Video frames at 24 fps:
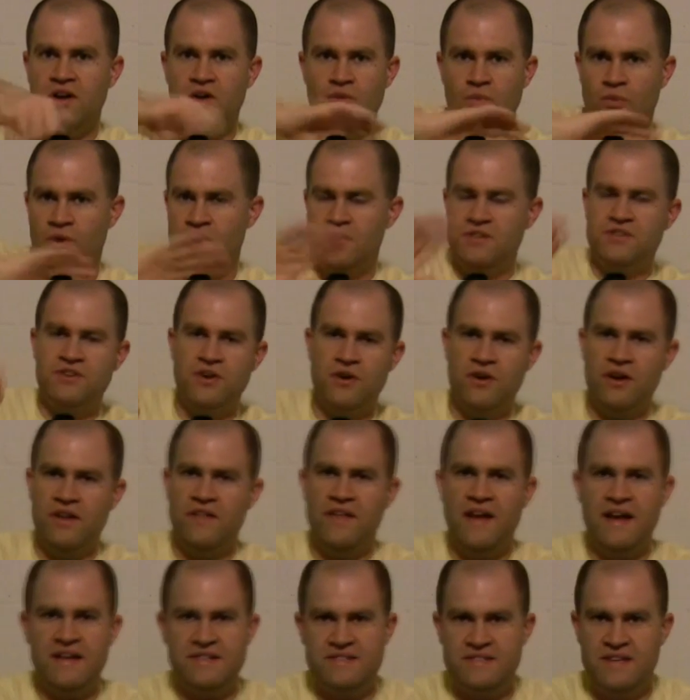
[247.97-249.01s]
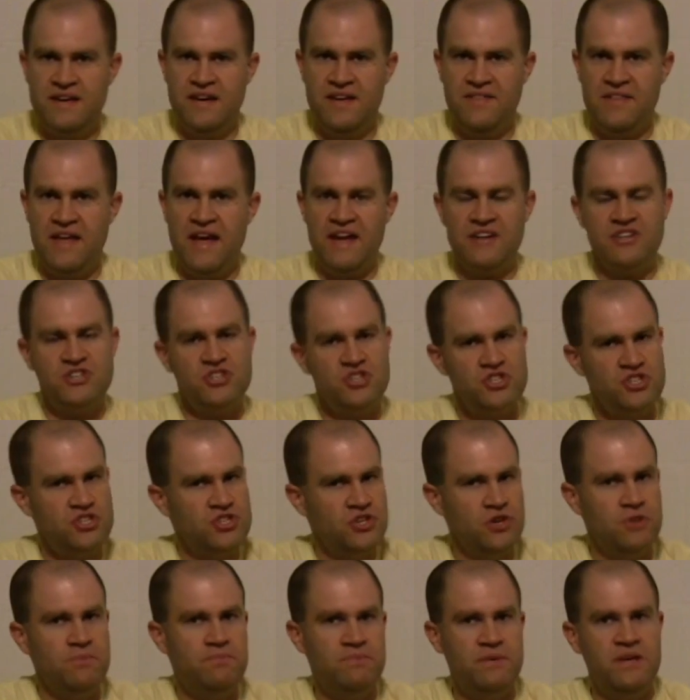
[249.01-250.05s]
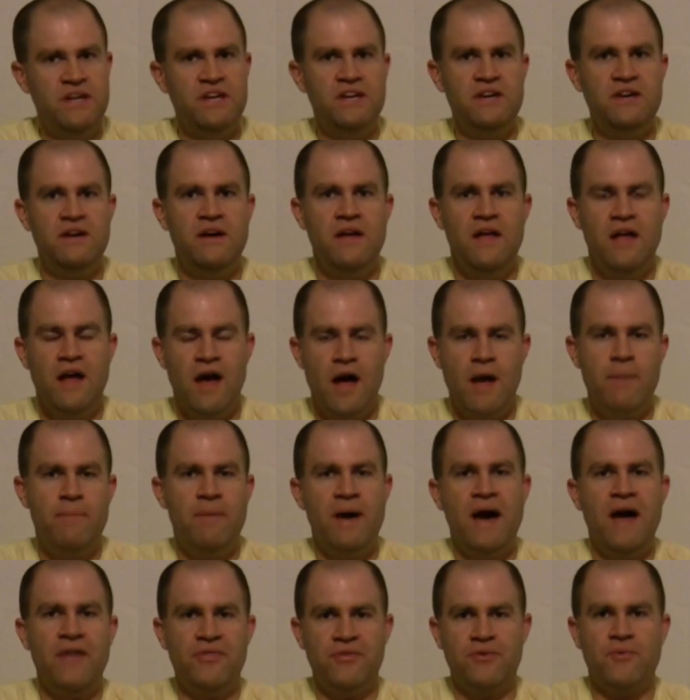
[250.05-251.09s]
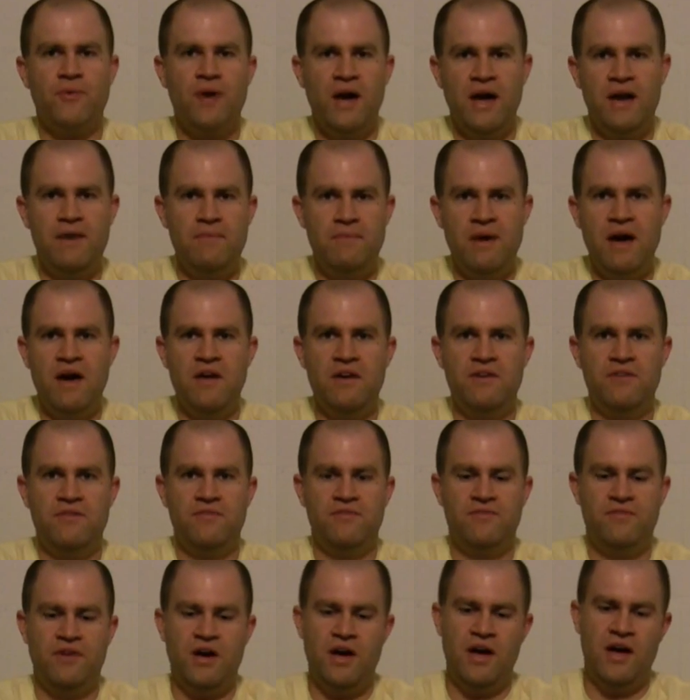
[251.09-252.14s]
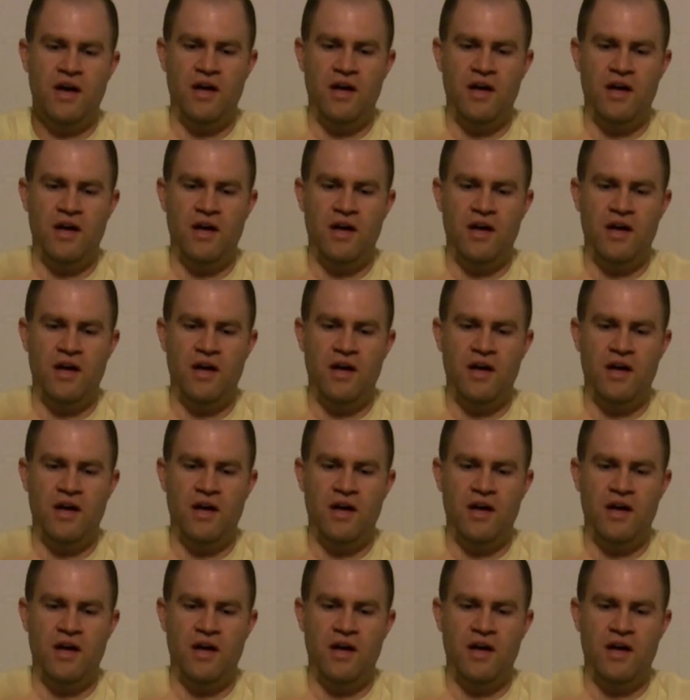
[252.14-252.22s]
One turn and that's it. That should be about the right amount of